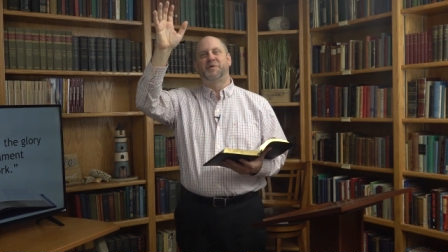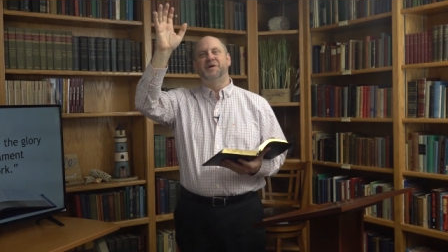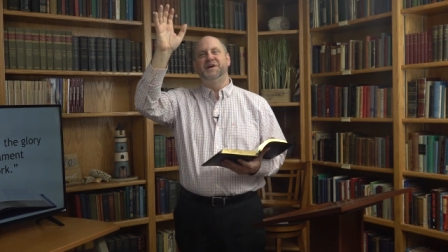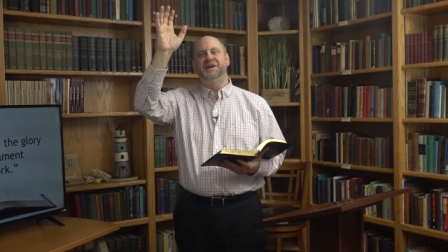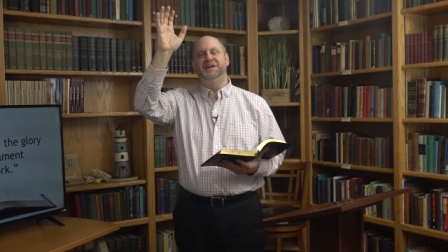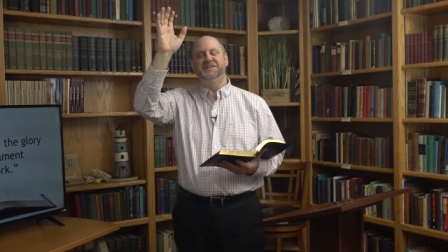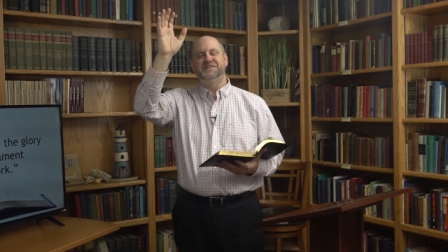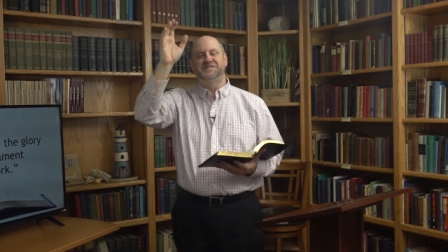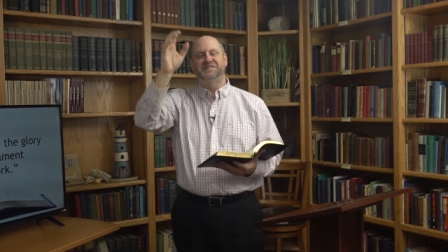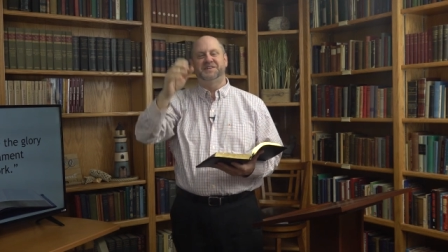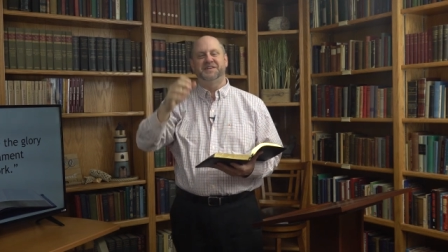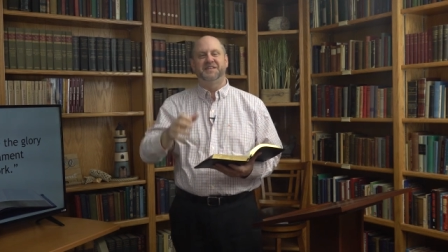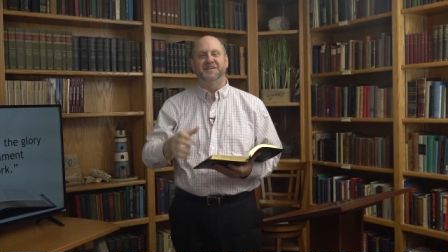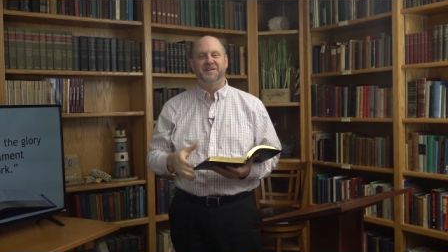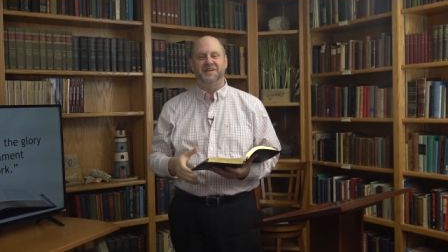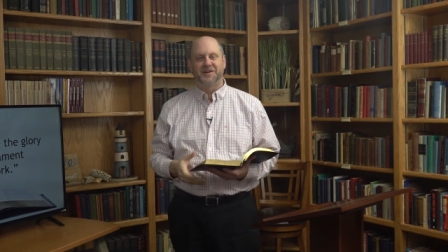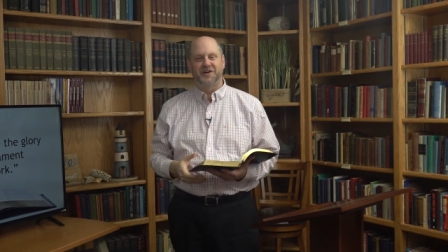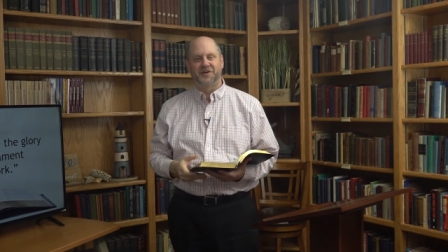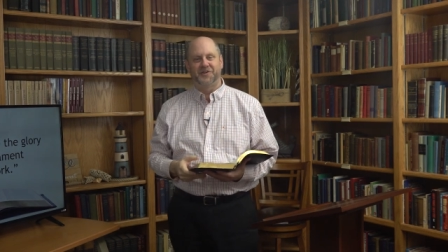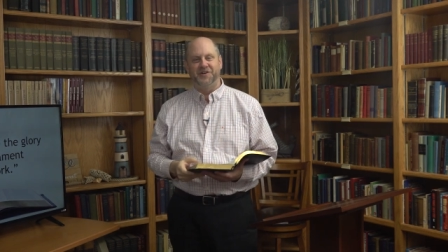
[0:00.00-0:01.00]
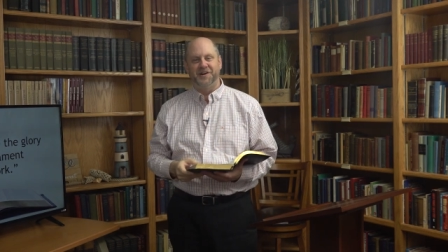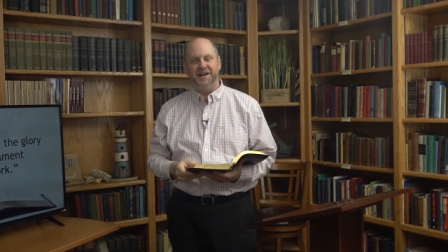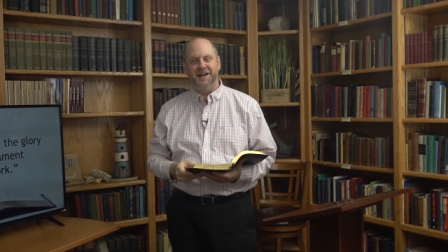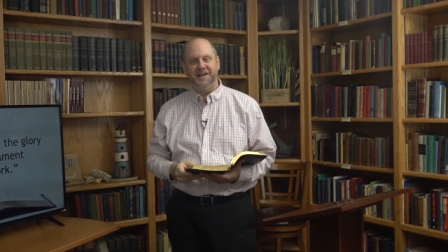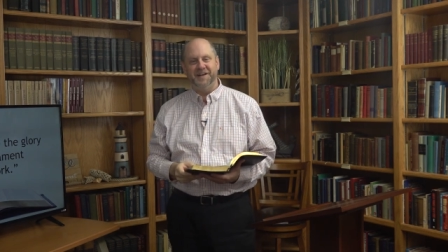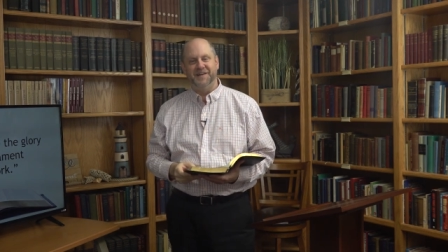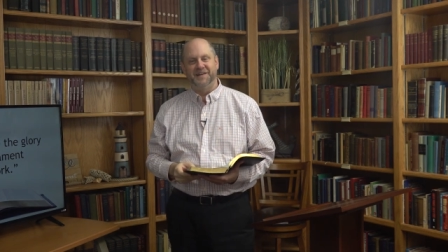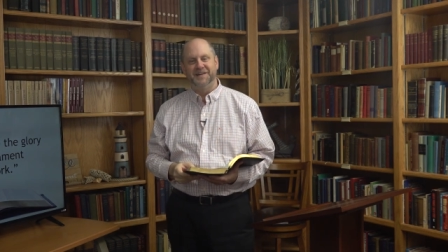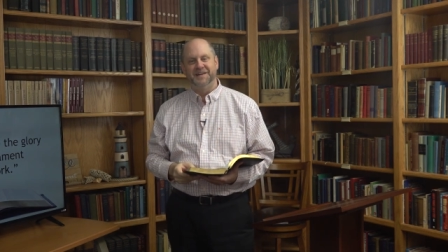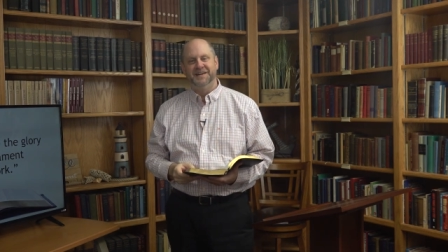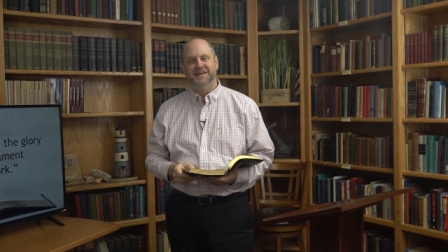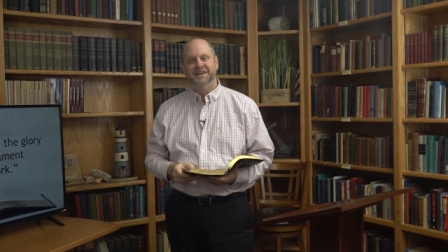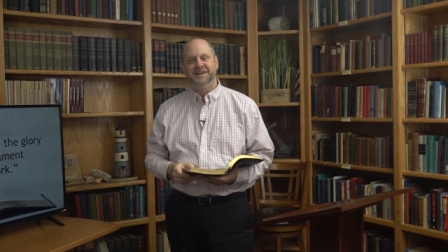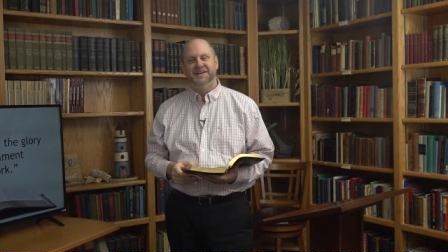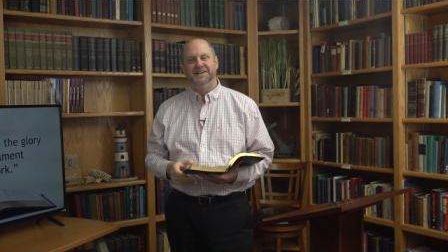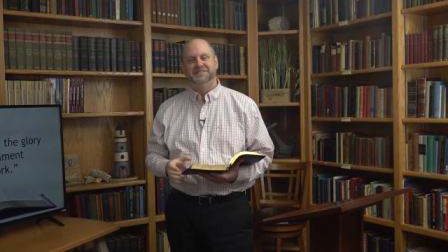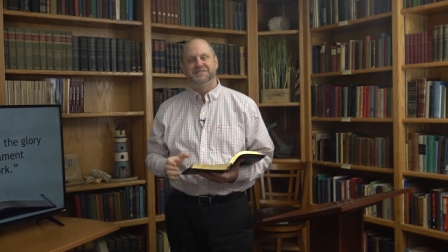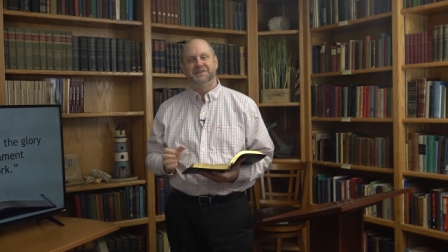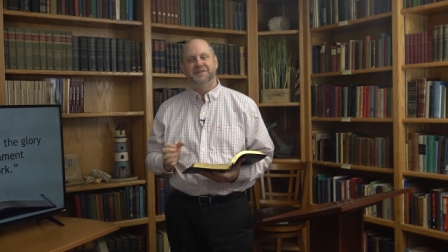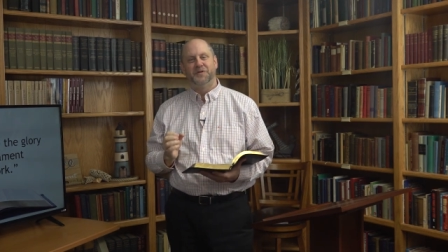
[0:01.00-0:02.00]
praise to their Creator,
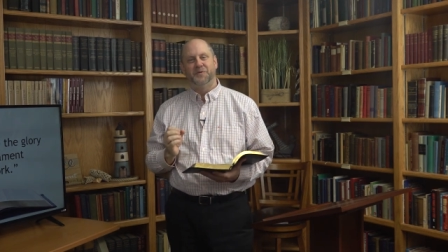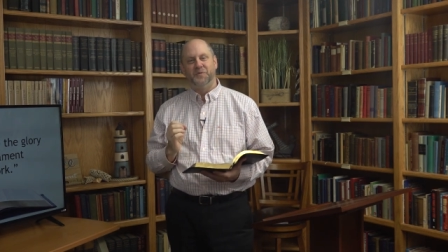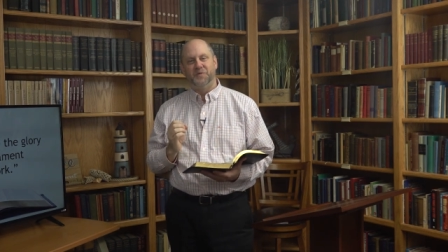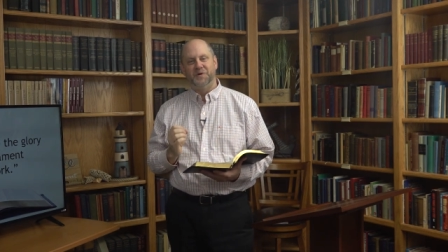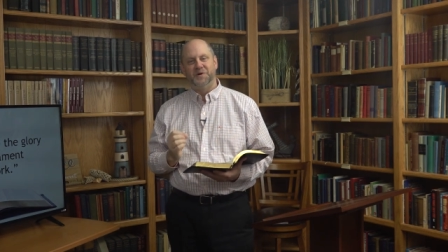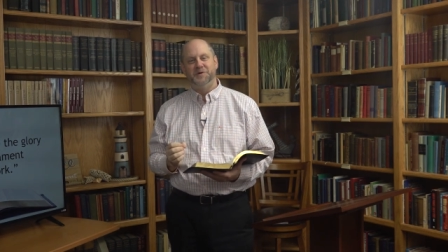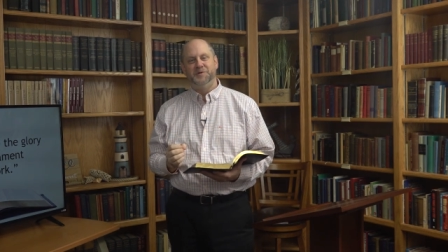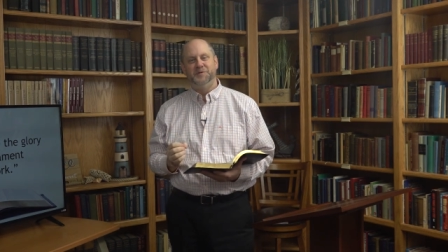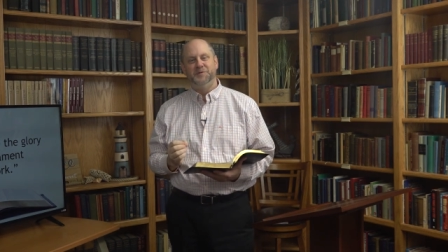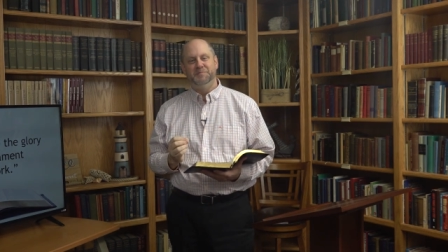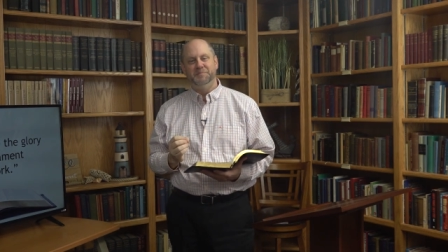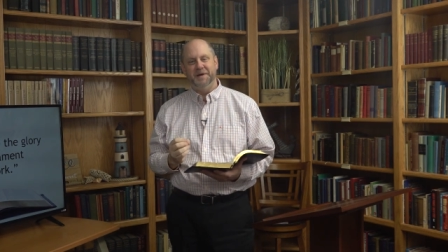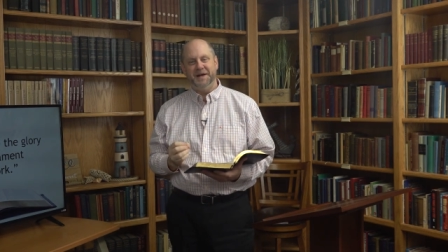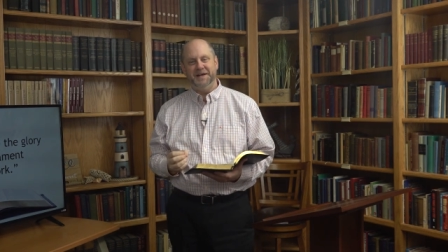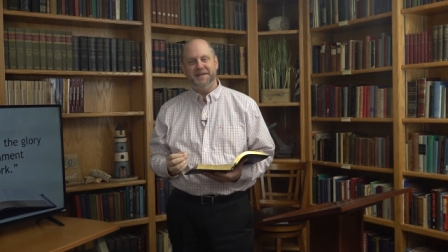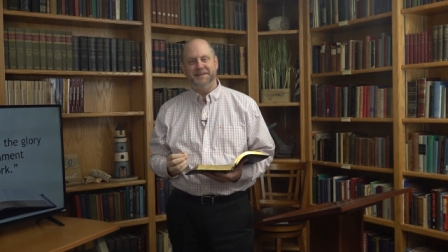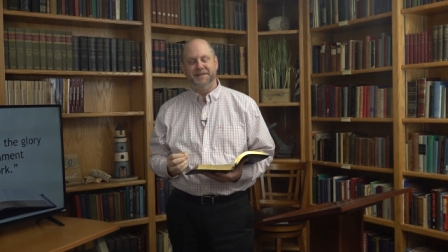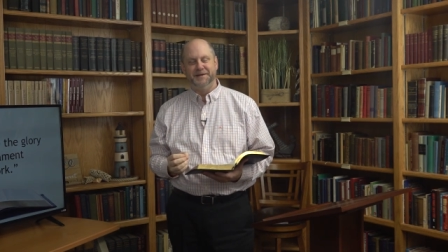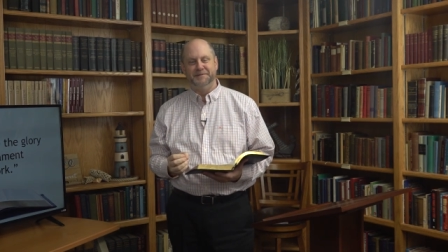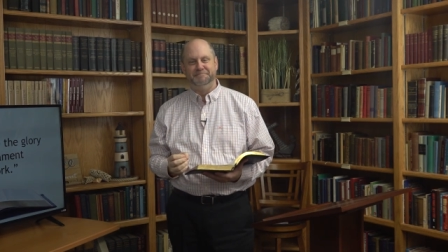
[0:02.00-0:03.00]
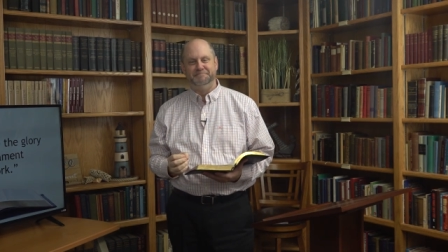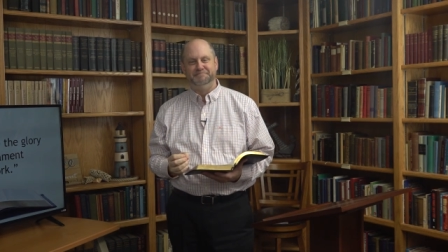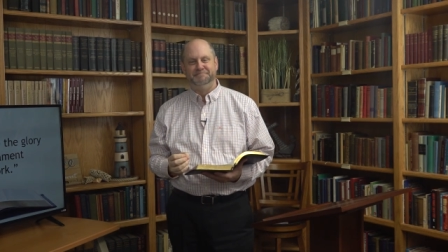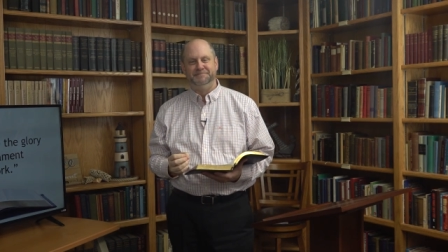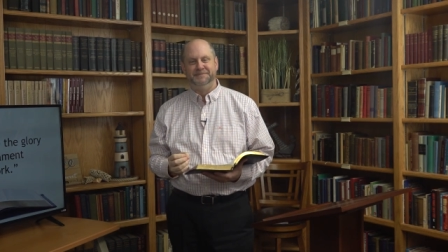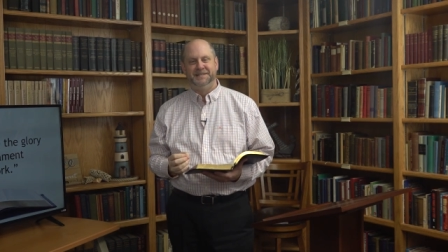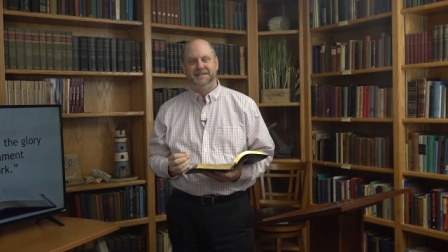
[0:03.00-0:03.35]
to the one who made them.